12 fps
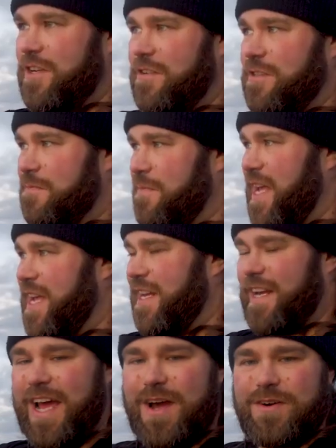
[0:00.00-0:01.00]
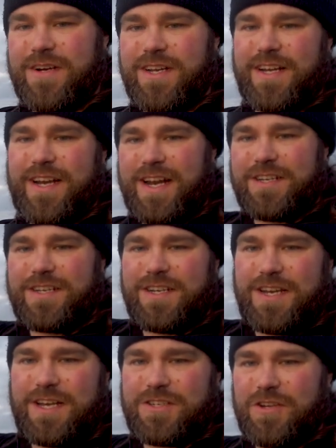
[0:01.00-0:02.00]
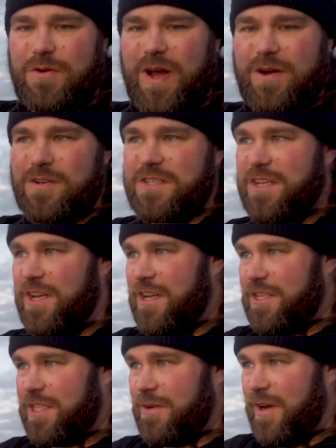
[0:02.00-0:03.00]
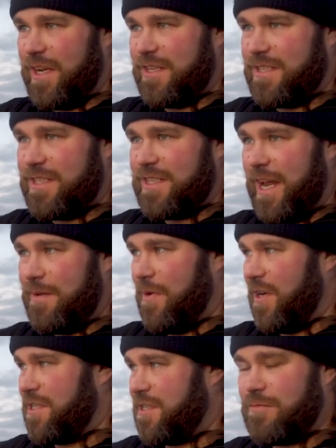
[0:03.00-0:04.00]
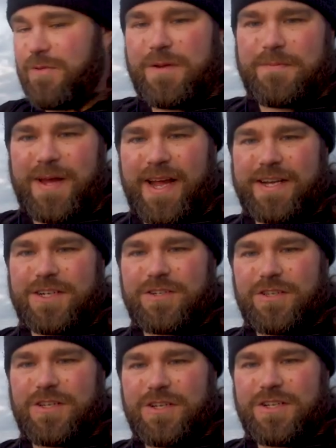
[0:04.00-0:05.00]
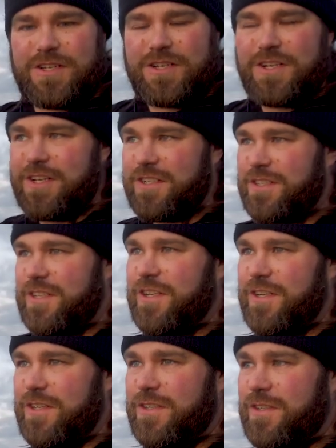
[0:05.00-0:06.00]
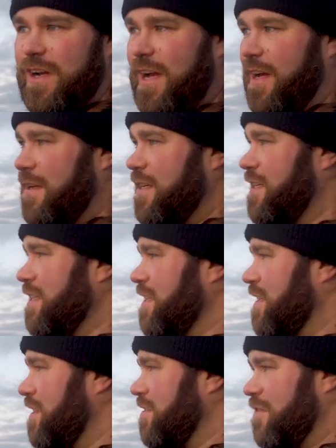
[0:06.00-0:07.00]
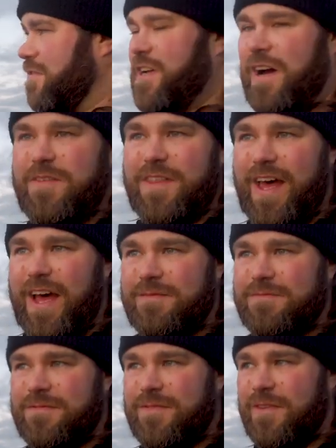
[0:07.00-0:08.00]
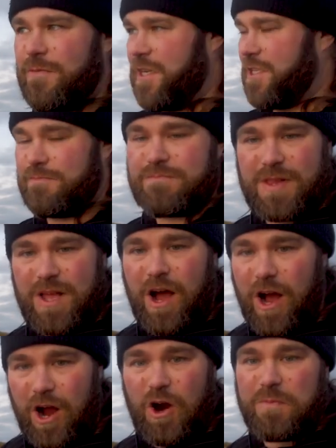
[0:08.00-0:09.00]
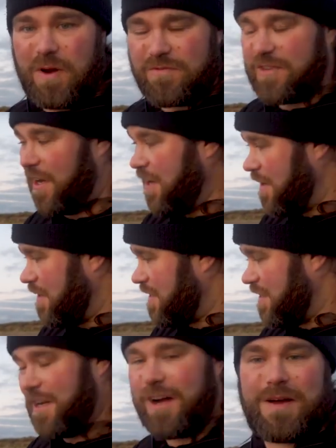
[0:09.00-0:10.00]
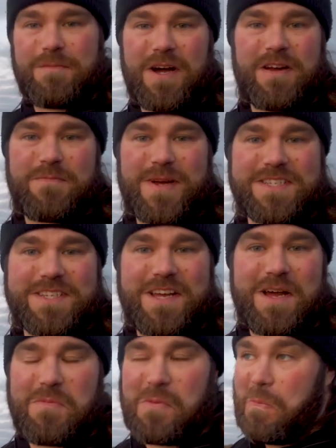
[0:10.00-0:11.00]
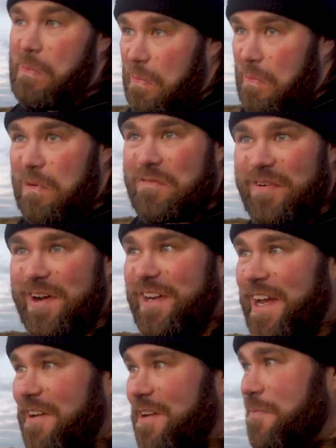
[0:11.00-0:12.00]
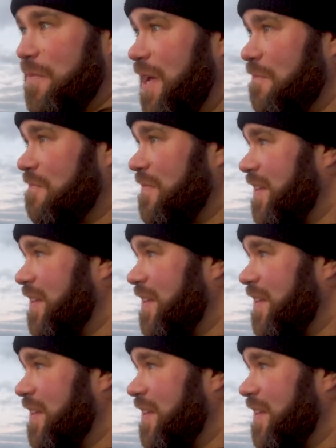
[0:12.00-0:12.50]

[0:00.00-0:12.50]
going to be in an hour and in, and in two hours. So I can set my sweep angle to uh, sort of cover that, which I hope I've done. I might have messed it up. We'll find out in a bit.